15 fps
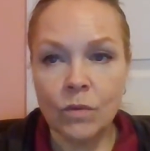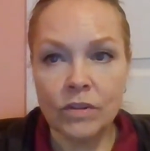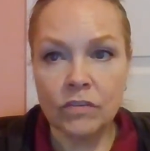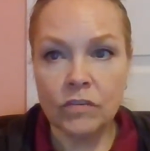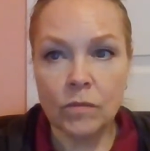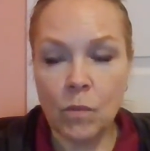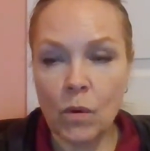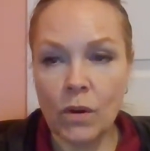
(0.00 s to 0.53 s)

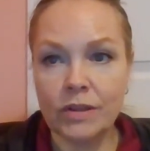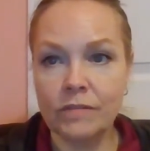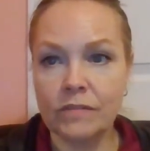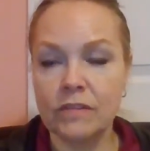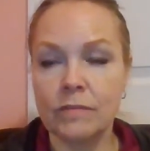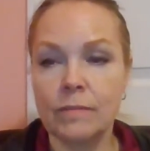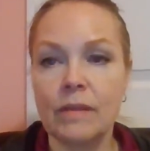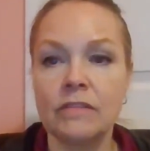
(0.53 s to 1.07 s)
What's the point of
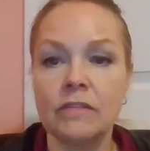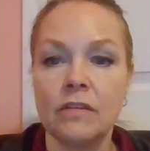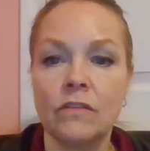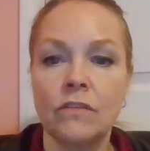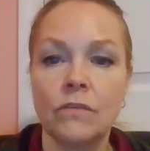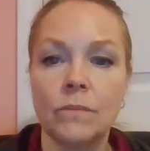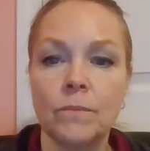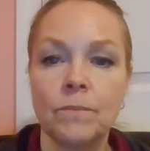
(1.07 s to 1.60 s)
this
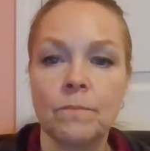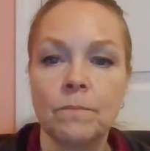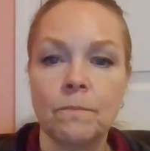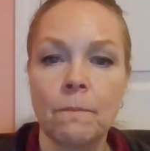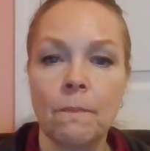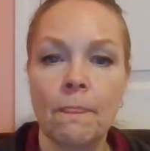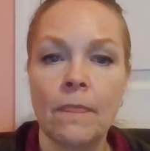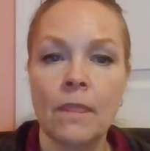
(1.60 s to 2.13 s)
message?
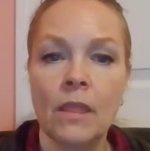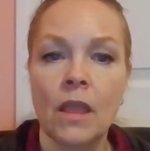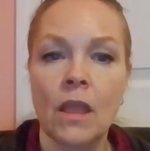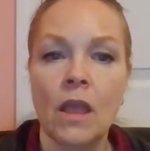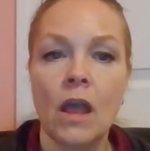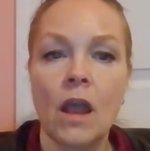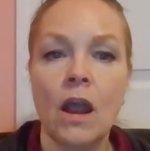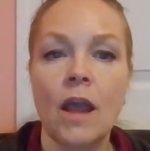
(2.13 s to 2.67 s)

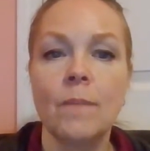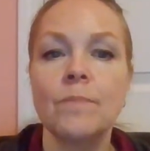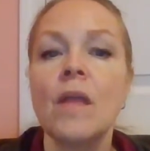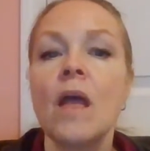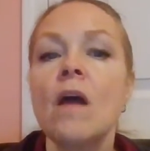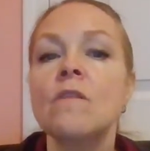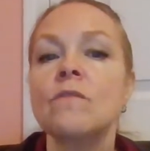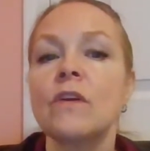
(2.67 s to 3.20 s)
All right.
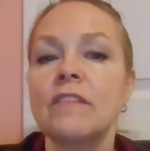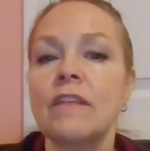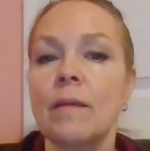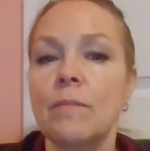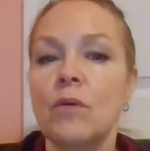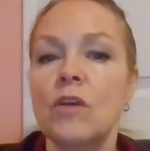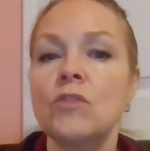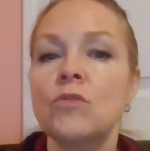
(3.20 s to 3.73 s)
For
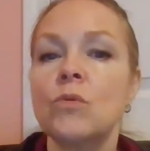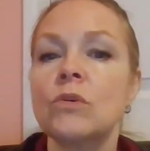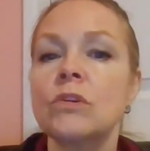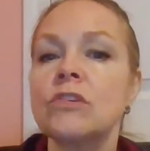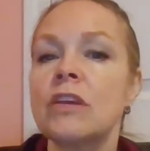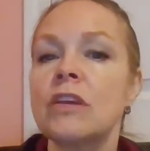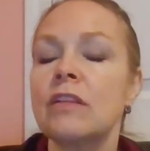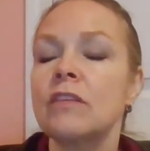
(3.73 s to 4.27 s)
example, in order
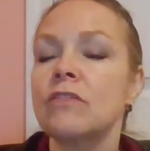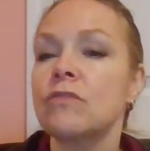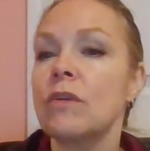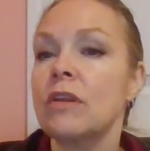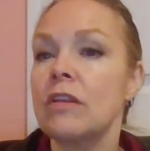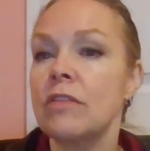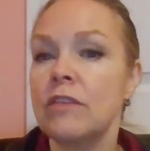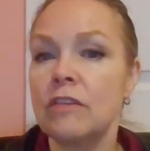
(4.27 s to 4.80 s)
to
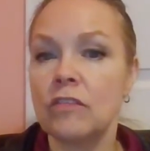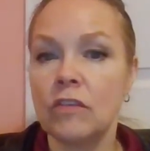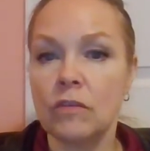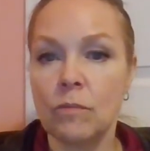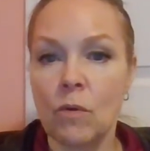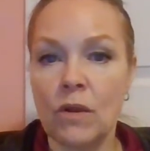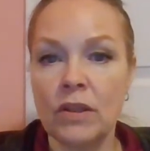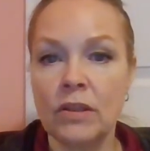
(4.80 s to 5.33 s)
illustrate a
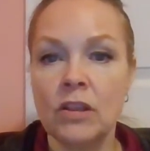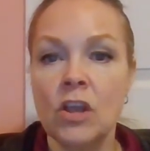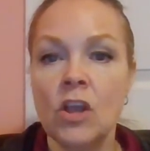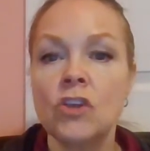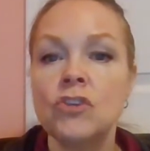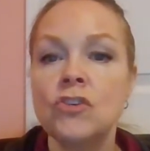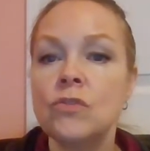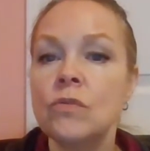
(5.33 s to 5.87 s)
thesis point,
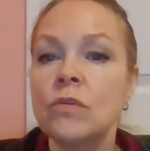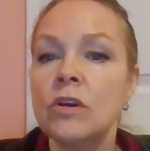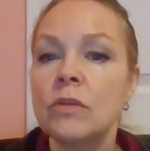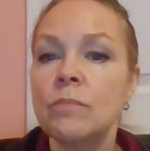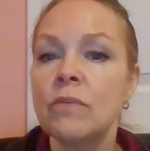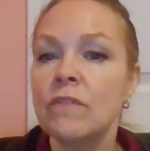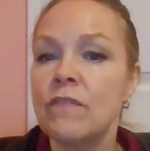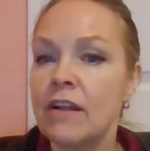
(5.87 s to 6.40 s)
you
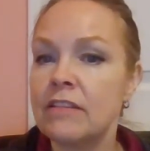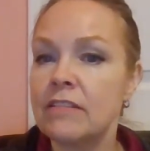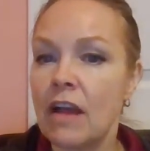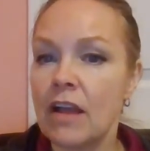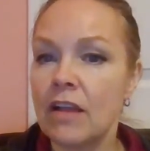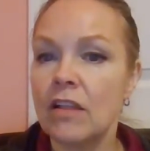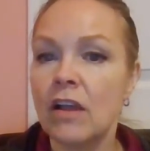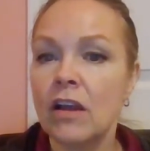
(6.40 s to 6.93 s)
could provide
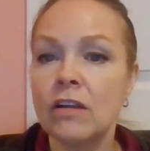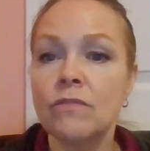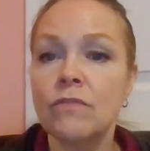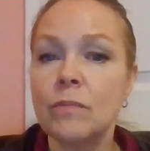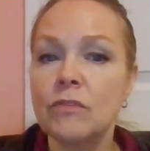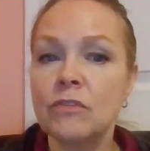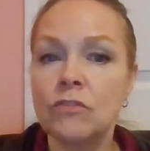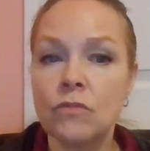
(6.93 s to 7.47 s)
dialogue
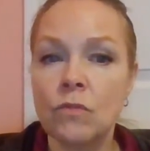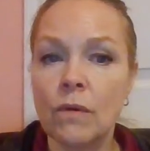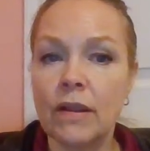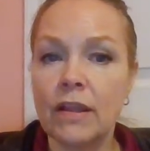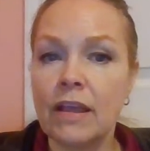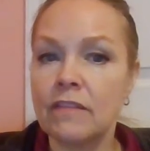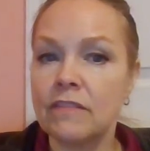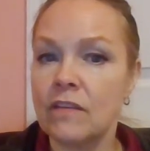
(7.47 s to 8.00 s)
from a
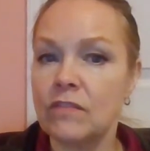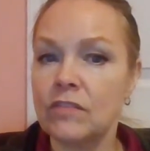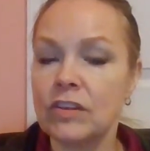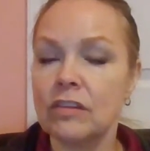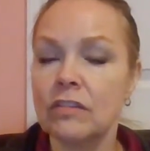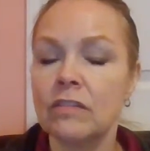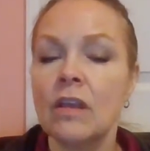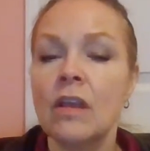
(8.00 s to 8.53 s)
story as
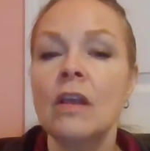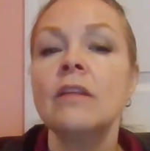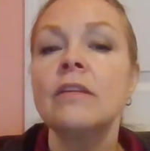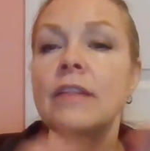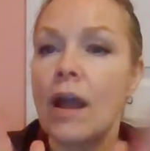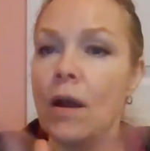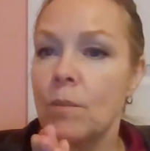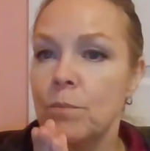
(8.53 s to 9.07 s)
evidence.
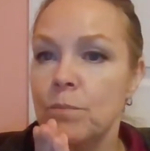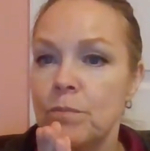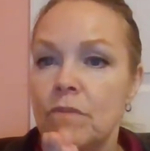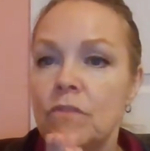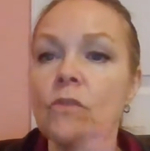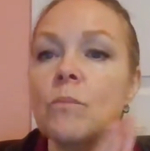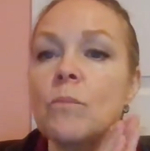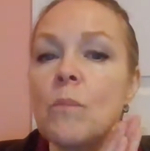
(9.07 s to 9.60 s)
Now,
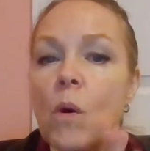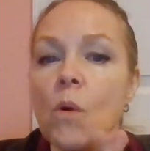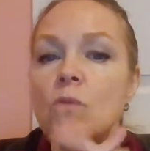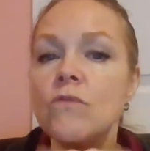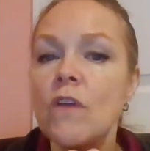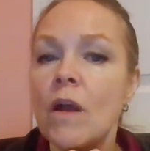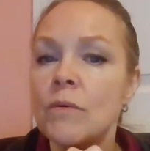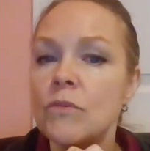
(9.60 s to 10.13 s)

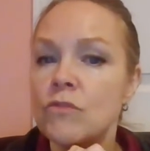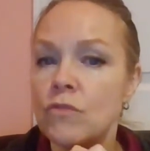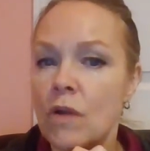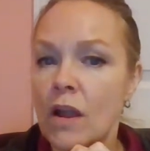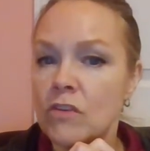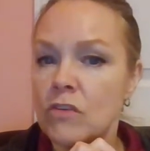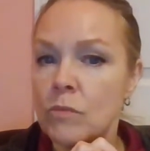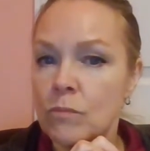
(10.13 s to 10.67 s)
suppose I were
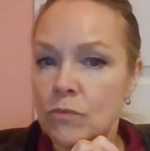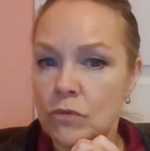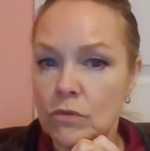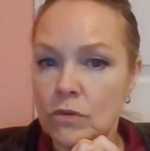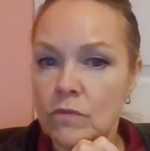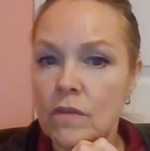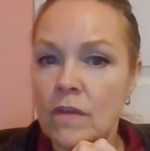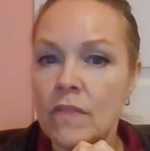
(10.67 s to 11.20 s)
trying to
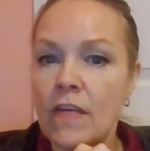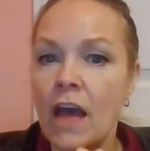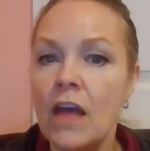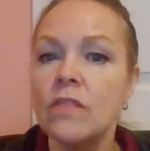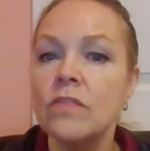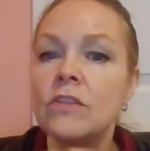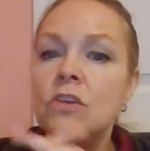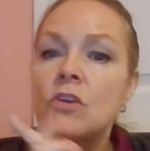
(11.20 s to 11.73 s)
prove
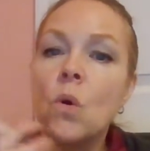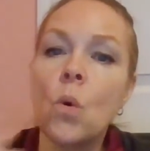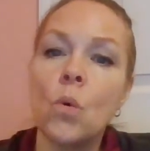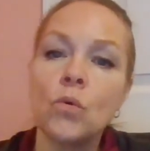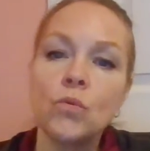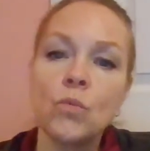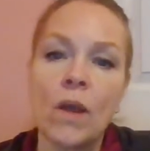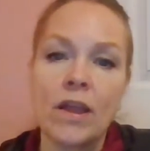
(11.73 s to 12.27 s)
that the
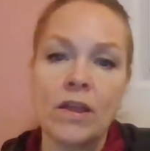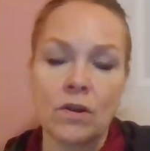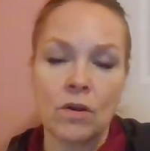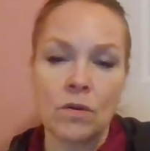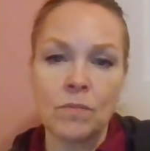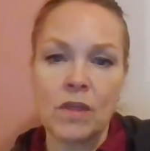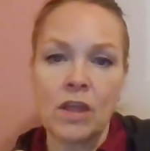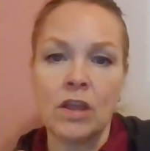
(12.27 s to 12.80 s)
old
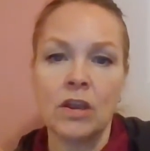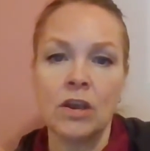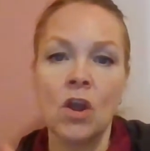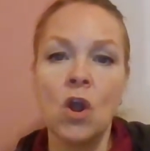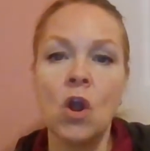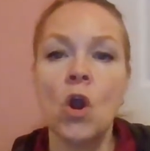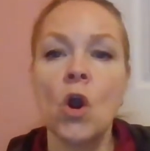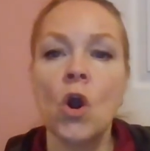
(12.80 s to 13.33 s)
waiter in